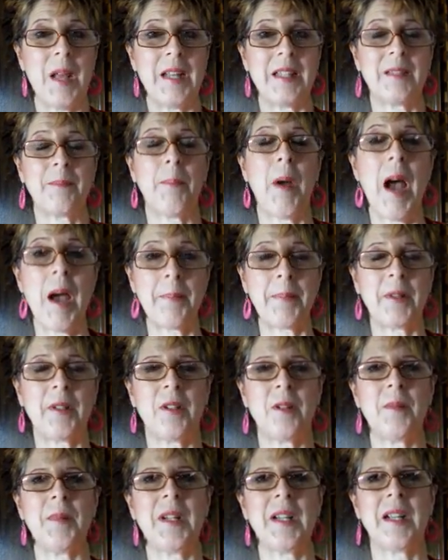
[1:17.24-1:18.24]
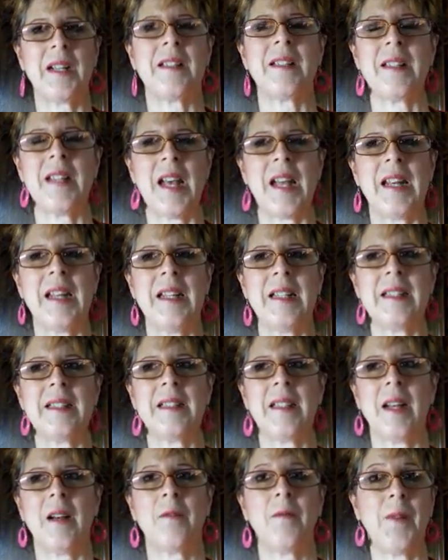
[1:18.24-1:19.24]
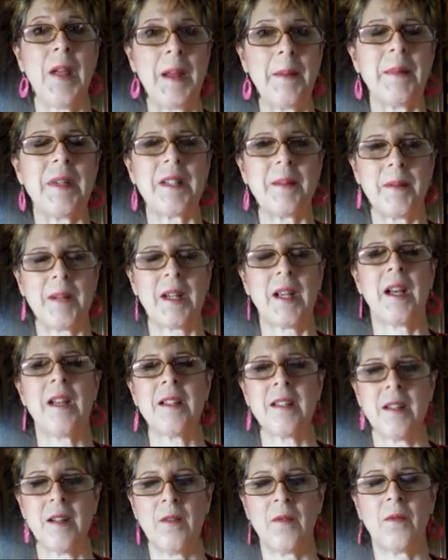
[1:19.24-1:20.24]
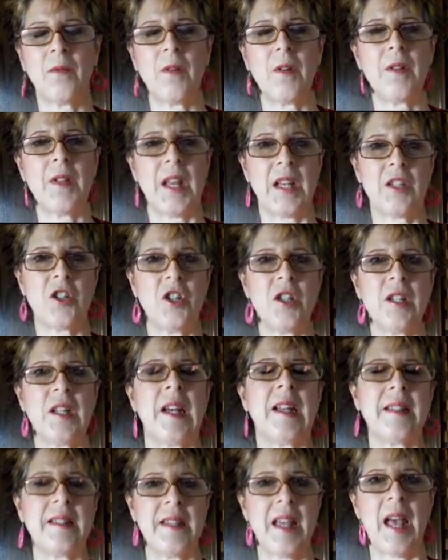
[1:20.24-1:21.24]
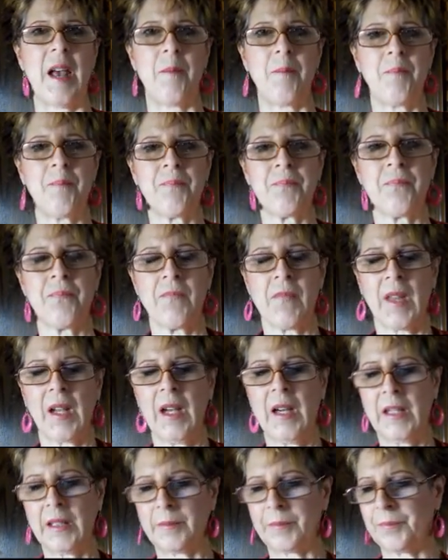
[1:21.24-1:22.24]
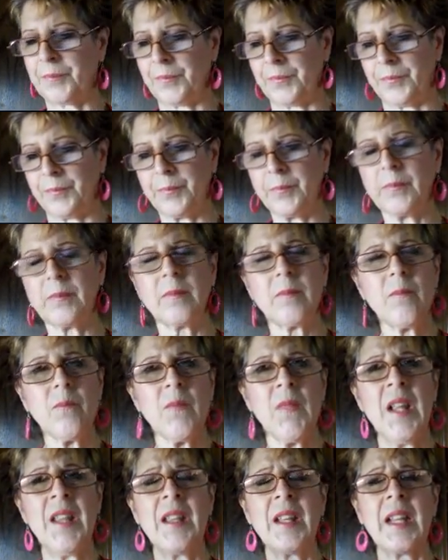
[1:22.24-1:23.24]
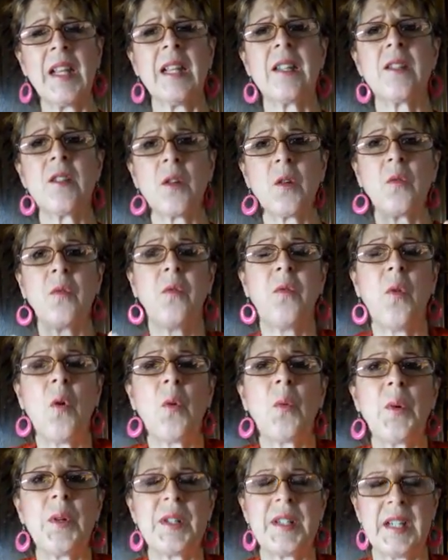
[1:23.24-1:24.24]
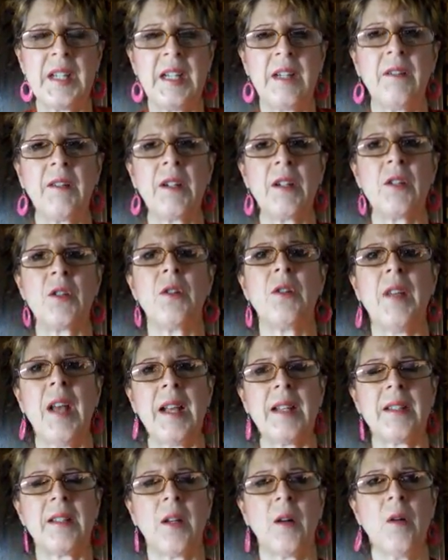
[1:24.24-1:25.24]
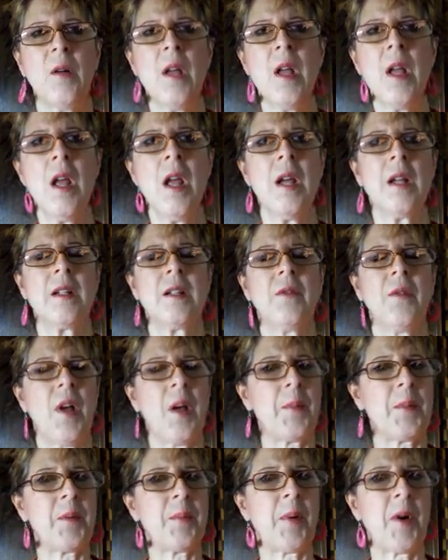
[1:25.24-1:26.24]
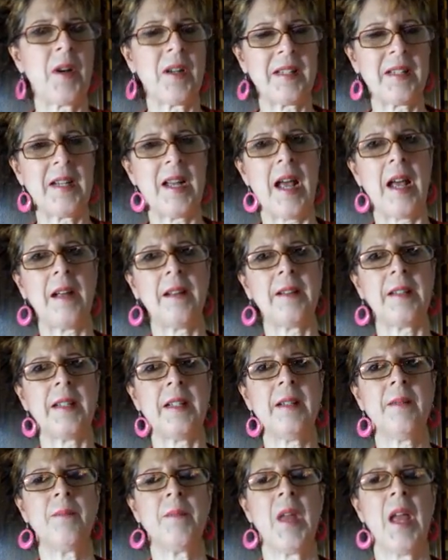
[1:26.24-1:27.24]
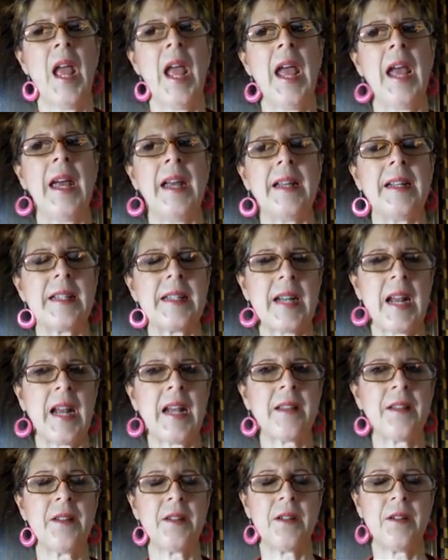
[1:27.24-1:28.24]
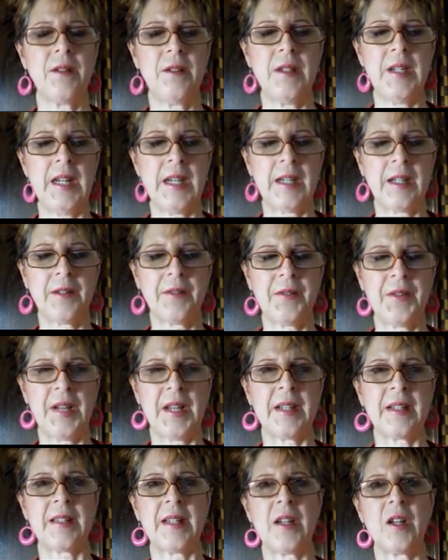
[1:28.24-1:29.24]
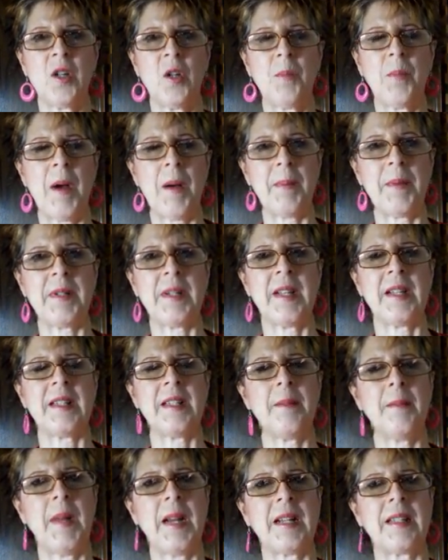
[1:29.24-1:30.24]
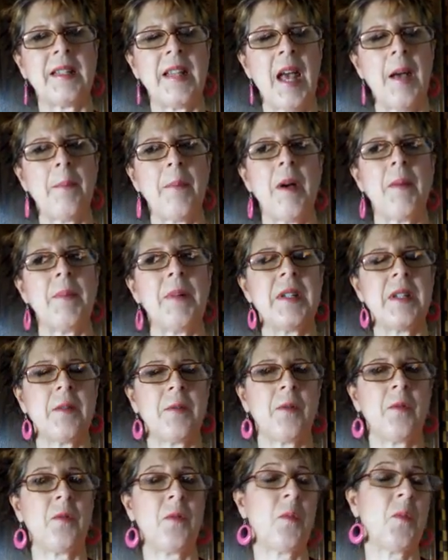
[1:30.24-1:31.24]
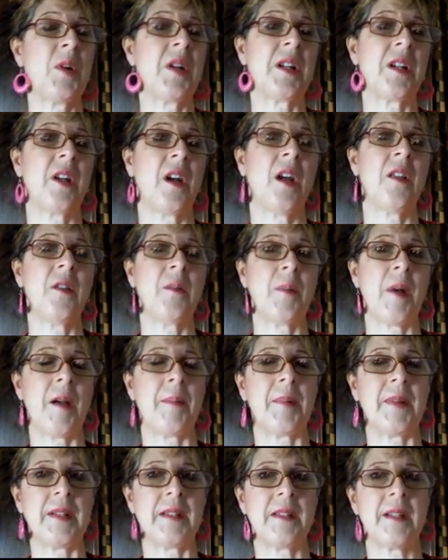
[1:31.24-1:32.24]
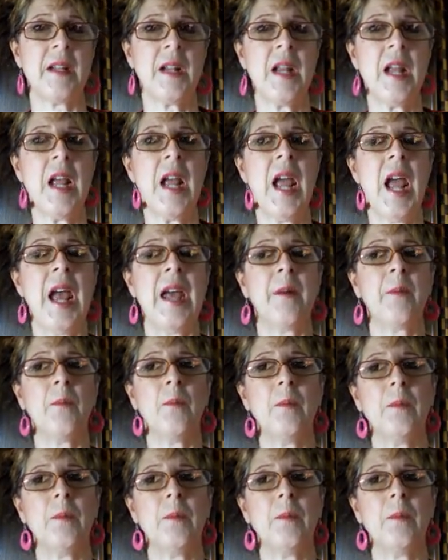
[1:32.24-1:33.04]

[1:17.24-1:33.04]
popular because of that. It's famous because of that she does that, and the kids look forward to hearing her do that. So develop your personality and take the unique things that your puppet does that makes that puppet different from one of your other puppets, and